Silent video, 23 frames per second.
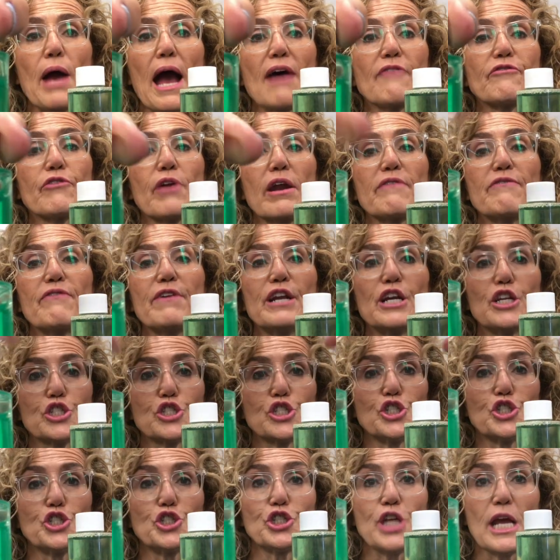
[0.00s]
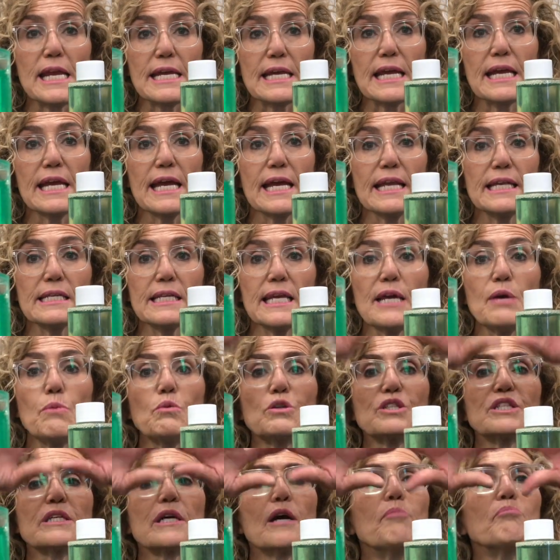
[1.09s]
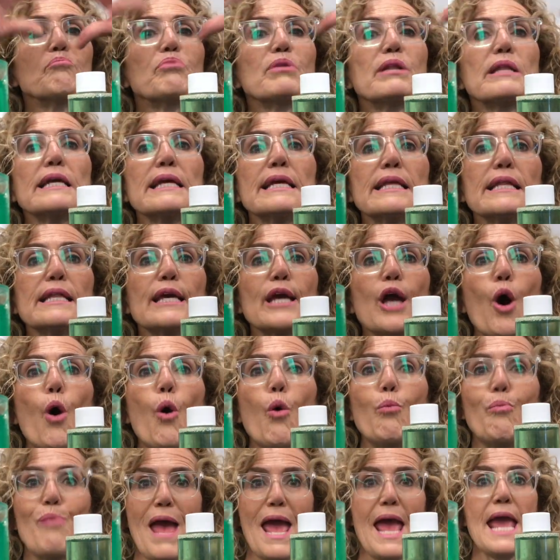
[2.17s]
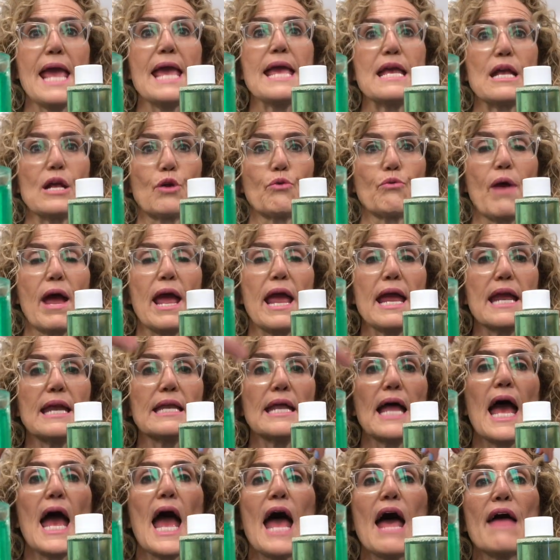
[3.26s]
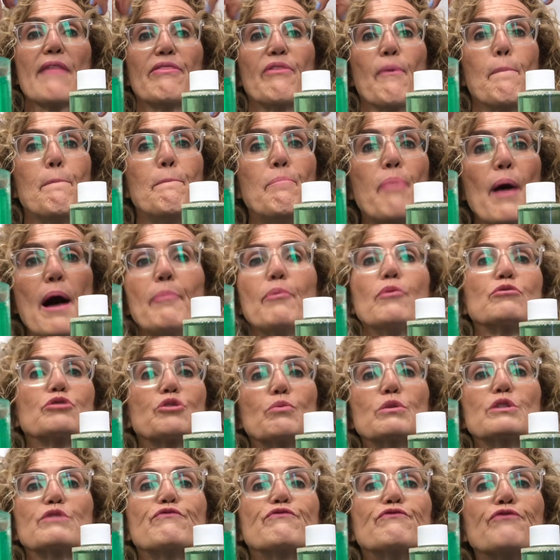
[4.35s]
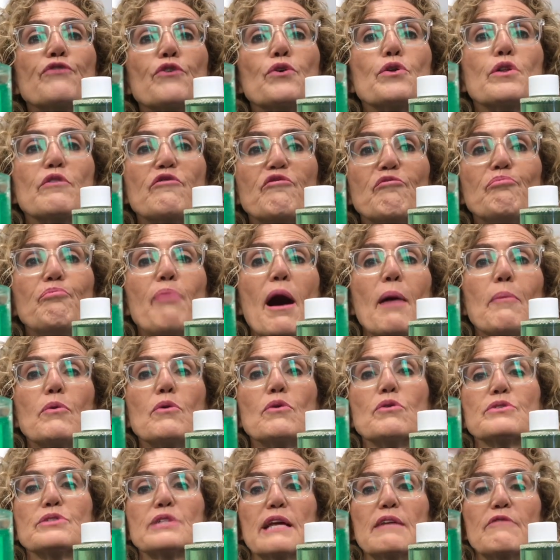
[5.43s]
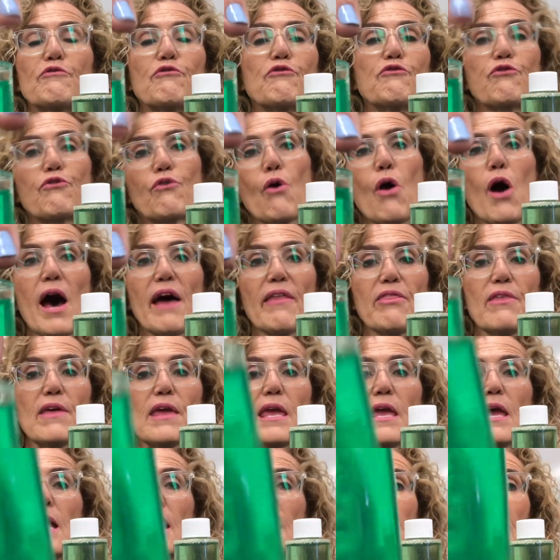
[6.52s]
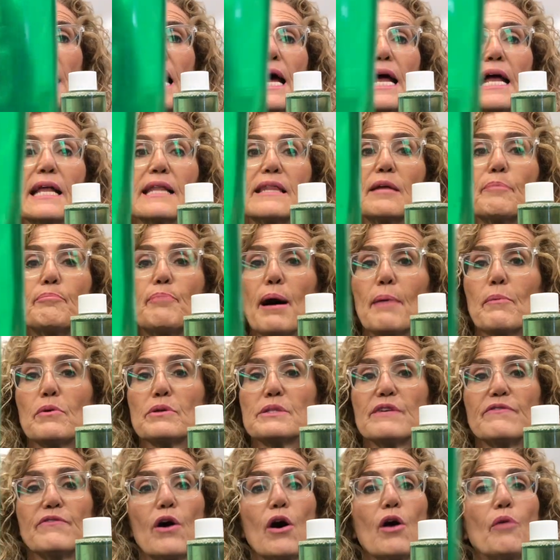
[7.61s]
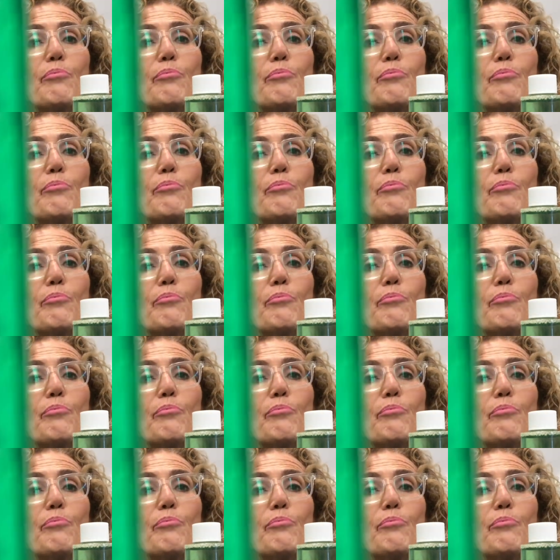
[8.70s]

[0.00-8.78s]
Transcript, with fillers: after I finished shaking it, it was completely opaque, right? The bubbles, it was full of bubbles and frothy. The bubbles have all